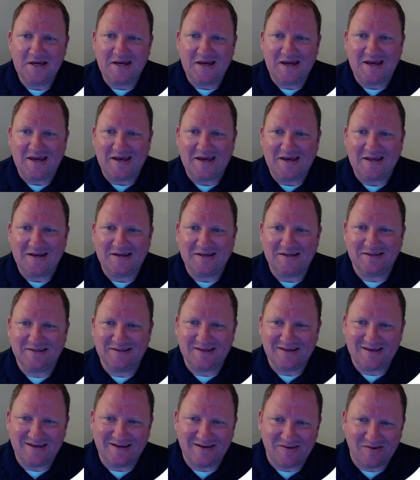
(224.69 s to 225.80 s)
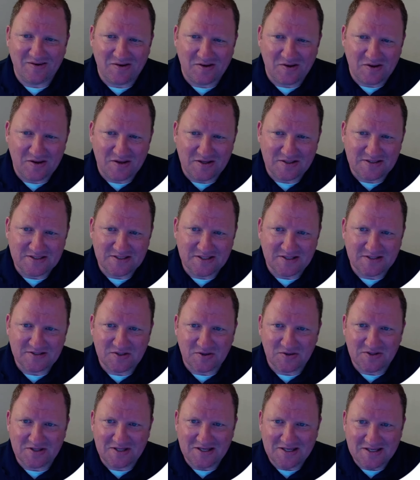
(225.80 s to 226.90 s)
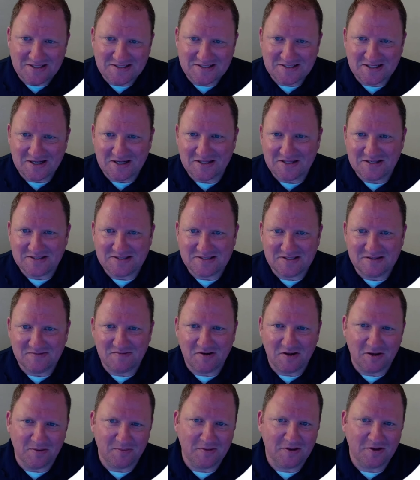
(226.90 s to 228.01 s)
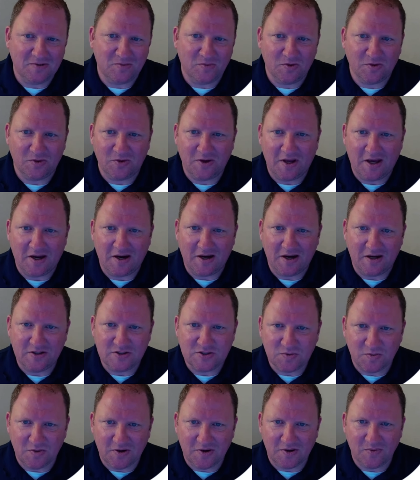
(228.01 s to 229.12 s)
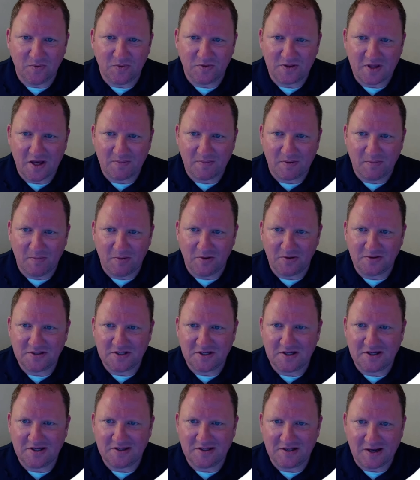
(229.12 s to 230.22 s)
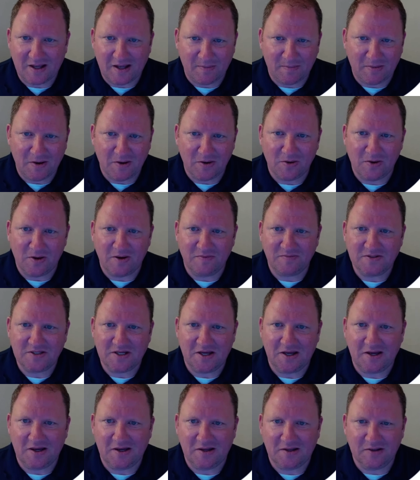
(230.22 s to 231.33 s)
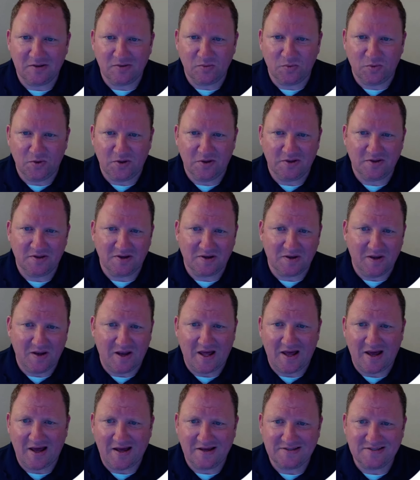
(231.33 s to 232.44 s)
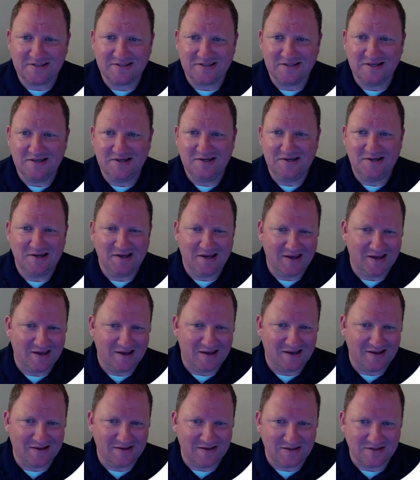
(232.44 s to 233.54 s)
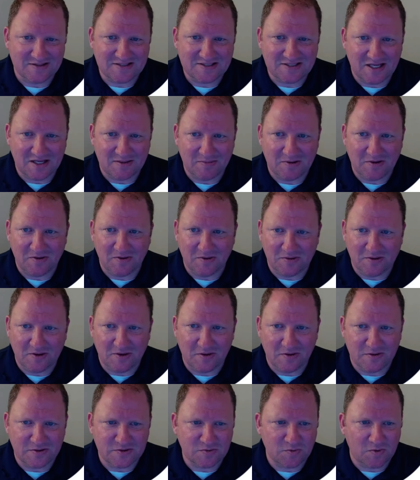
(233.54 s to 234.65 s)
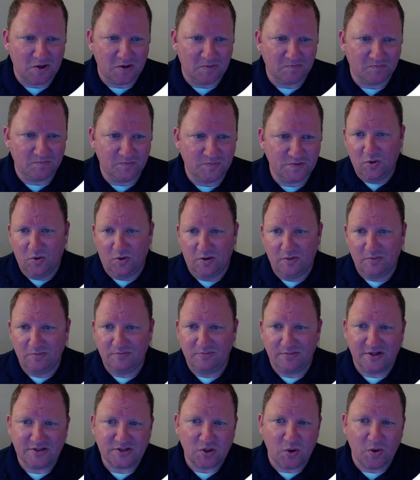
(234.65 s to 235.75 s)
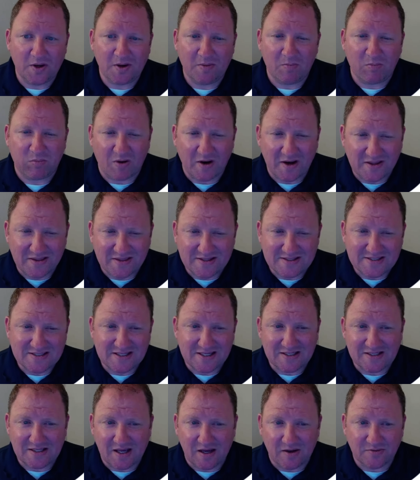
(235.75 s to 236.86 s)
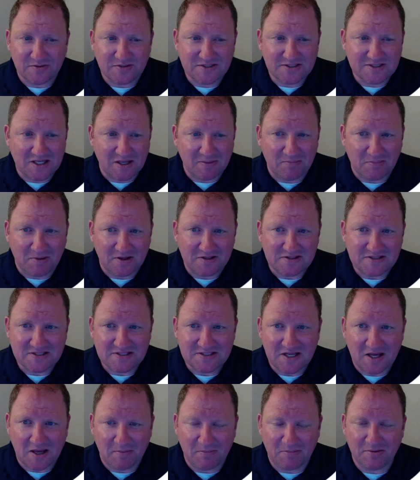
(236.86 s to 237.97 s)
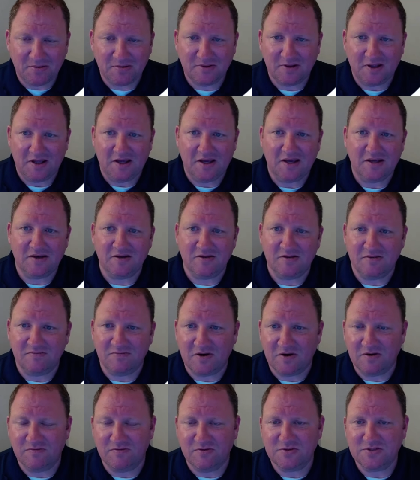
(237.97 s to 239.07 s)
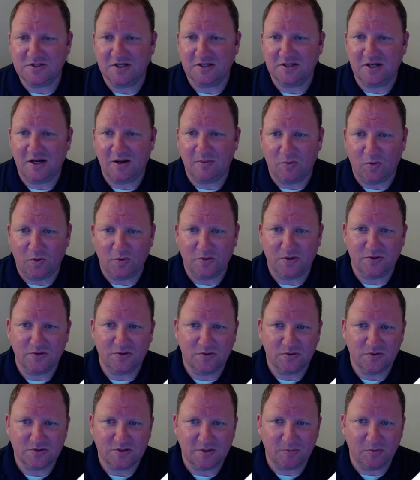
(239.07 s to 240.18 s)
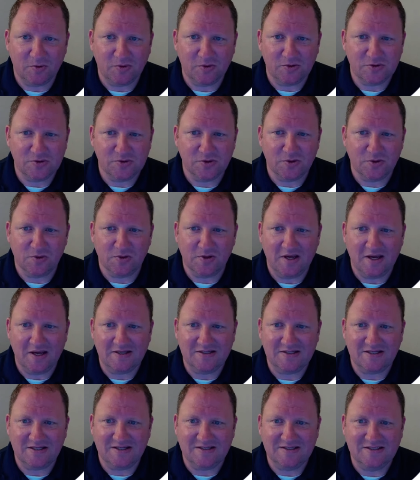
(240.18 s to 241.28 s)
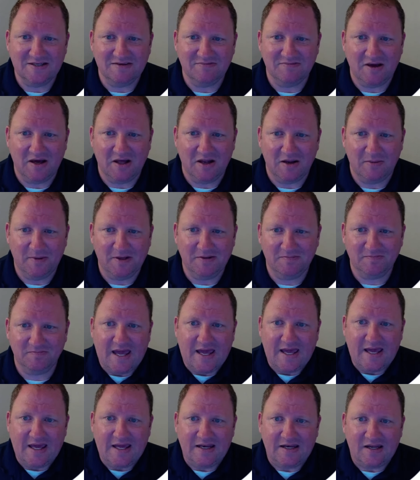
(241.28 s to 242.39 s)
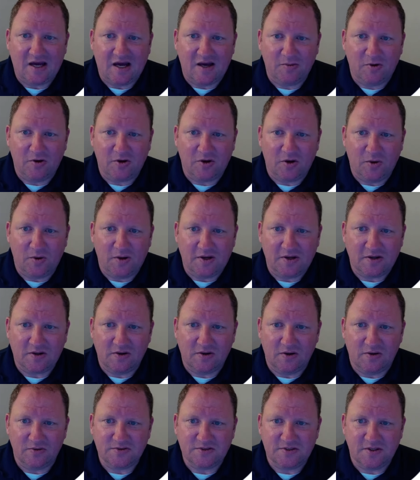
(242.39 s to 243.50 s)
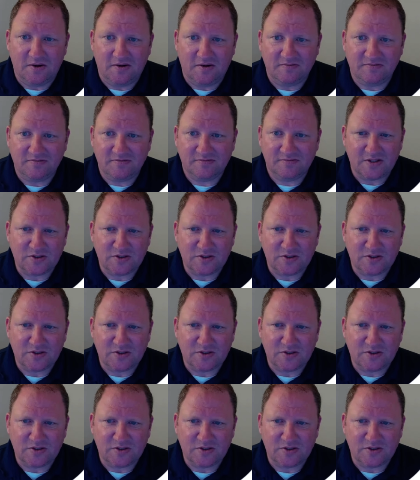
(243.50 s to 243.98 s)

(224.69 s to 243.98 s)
And then it says on the inside of this div element, we're going to add an H1 with happy birthday and then add a paragraph tag with a class and a statement on there as well. Cool. Let's go ahead and break this thing down step by step. And the very first thing that I'm going to do is I'm going to create a div element and I'm going to go ahead and close it off.